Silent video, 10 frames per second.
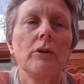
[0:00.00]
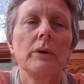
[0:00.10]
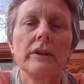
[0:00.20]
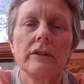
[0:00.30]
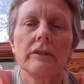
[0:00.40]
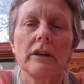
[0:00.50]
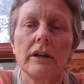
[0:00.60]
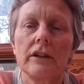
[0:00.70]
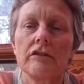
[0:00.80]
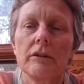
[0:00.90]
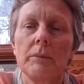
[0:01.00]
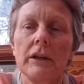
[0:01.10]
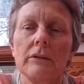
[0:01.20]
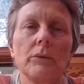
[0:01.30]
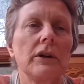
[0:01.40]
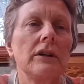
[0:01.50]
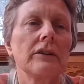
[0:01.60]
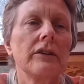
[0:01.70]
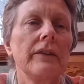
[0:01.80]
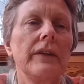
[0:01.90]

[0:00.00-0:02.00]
Once our European world